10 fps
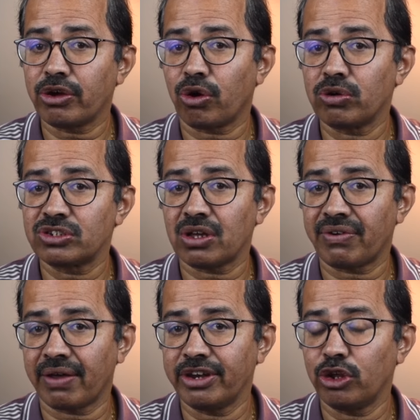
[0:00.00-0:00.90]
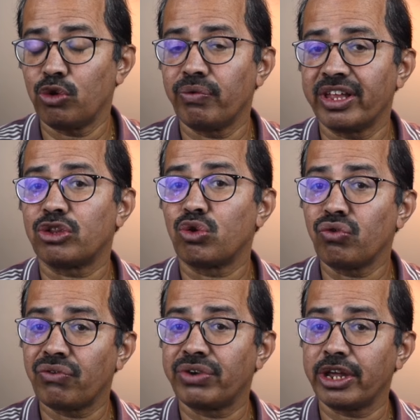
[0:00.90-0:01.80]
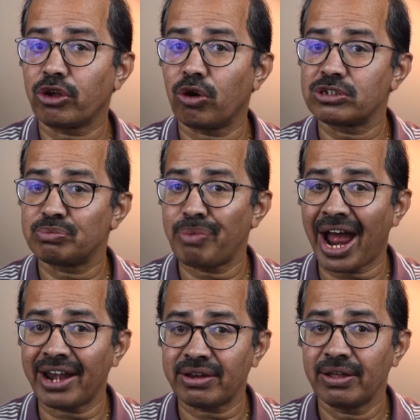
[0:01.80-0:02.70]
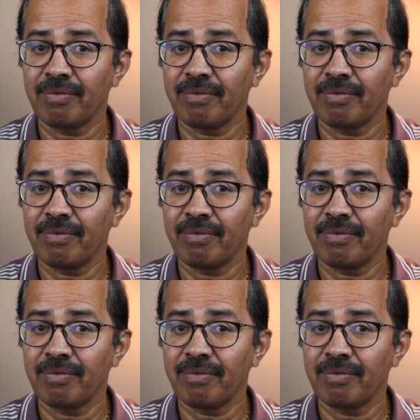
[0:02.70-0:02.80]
crores of revenue with 250 crores PAT